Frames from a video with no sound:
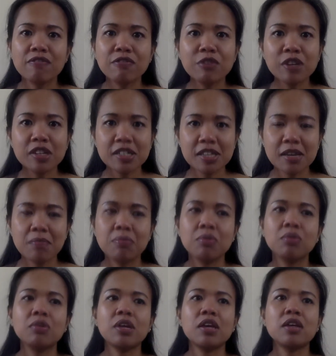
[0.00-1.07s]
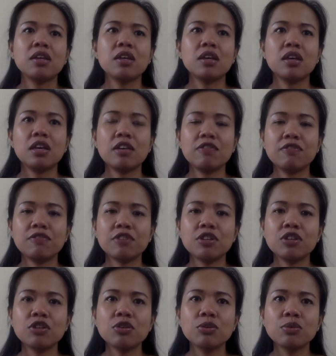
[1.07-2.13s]
For example, like if
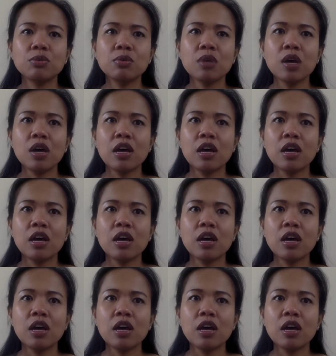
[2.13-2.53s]
you